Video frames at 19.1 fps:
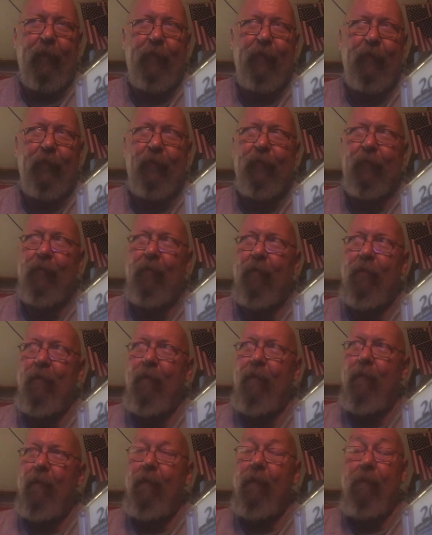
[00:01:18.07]
he says,
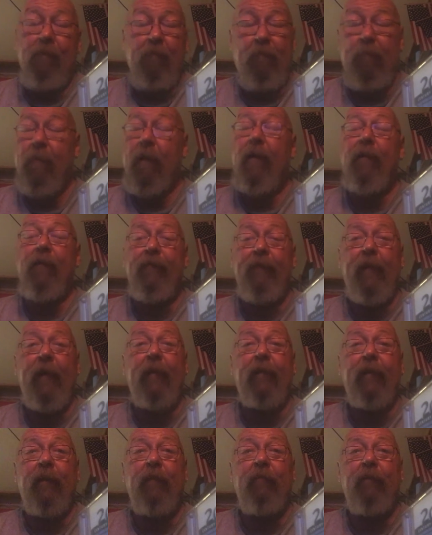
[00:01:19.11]
matter of
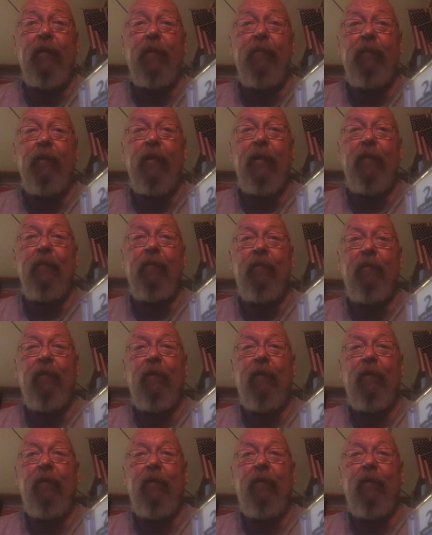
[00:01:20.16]
fact, I really would.